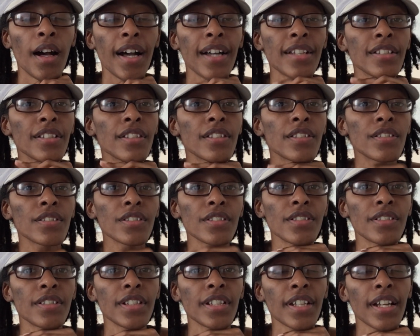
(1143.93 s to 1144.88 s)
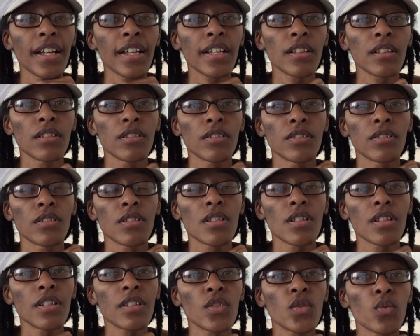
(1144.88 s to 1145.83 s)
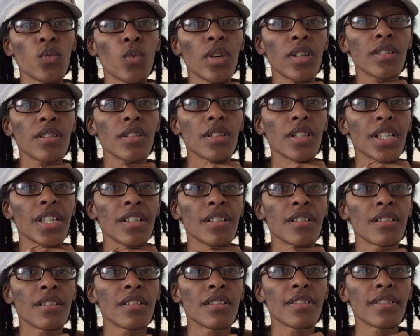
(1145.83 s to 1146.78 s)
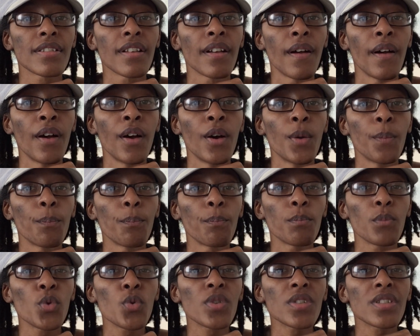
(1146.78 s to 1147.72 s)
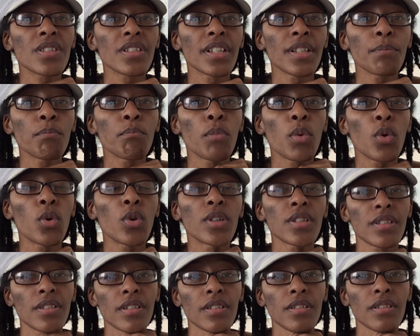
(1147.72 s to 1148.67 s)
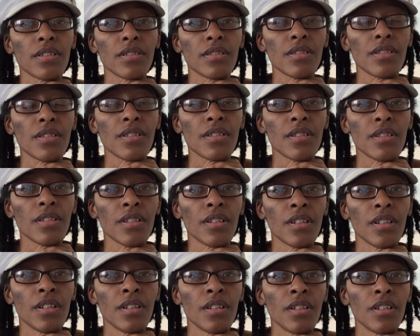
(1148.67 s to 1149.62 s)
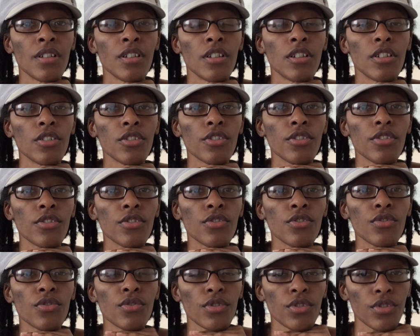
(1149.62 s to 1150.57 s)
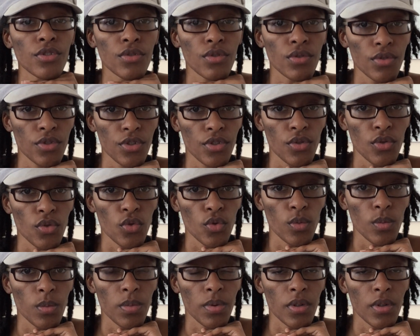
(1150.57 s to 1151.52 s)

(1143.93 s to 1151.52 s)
And the third thing I learned is what is most important to YouTube